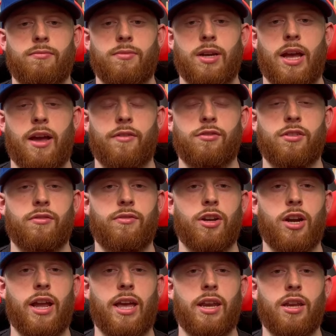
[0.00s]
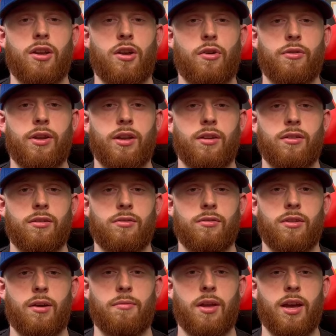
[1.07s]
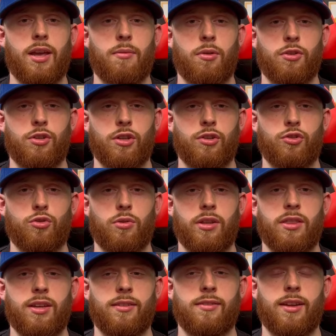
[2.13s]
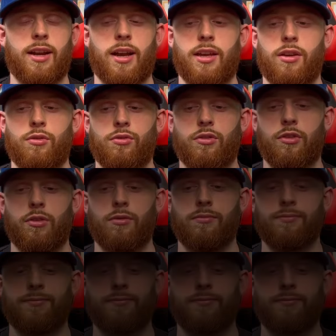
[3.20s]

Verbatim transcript: have severe anhedonia, I'm not able to enjoy things like I used to.